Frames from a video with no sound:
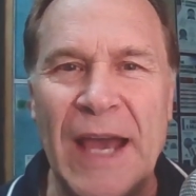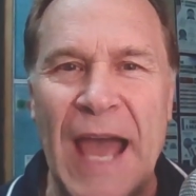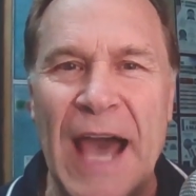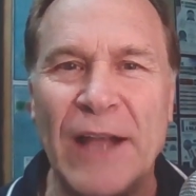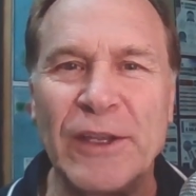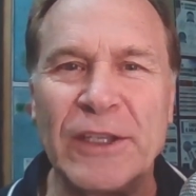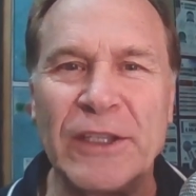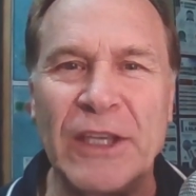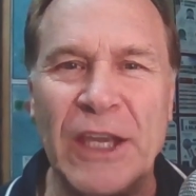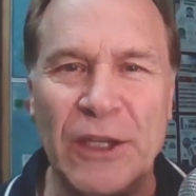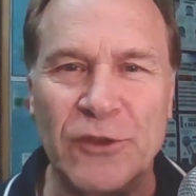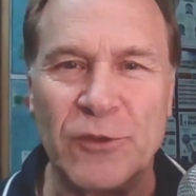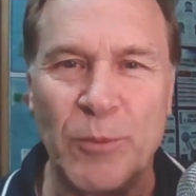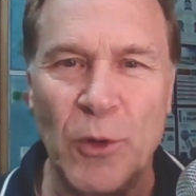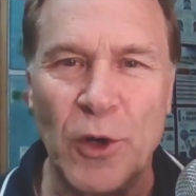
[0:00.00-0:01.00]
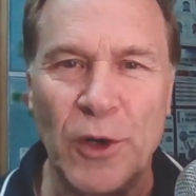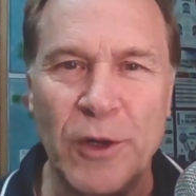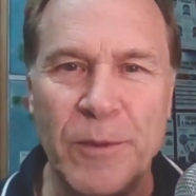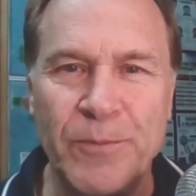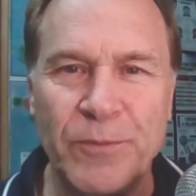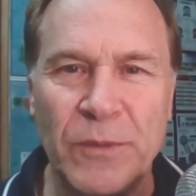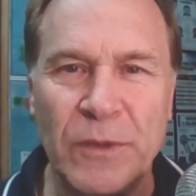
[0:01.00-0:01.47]
Allen
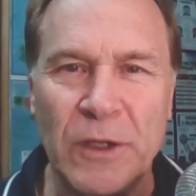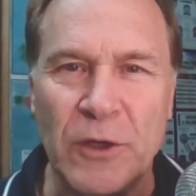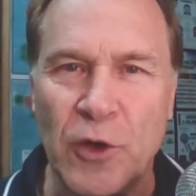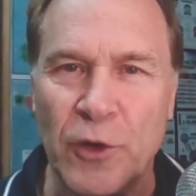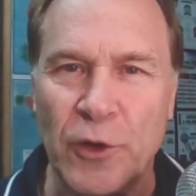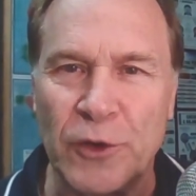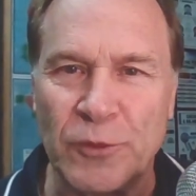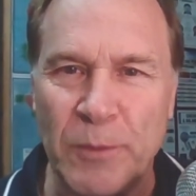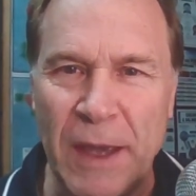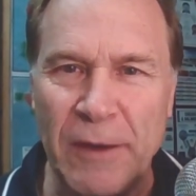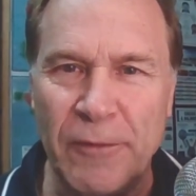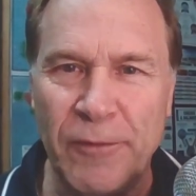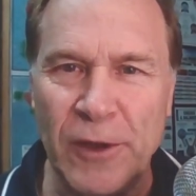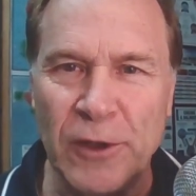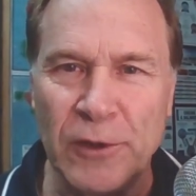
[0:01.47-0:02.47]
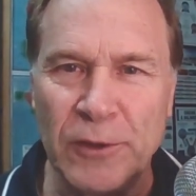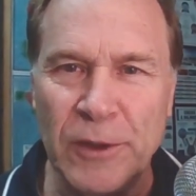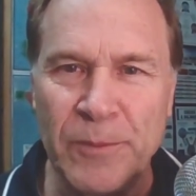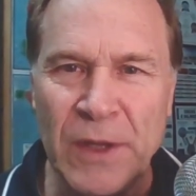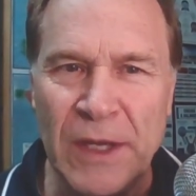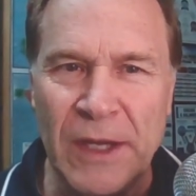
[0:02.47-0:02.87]
Ginsberg, Curtis Mayfield,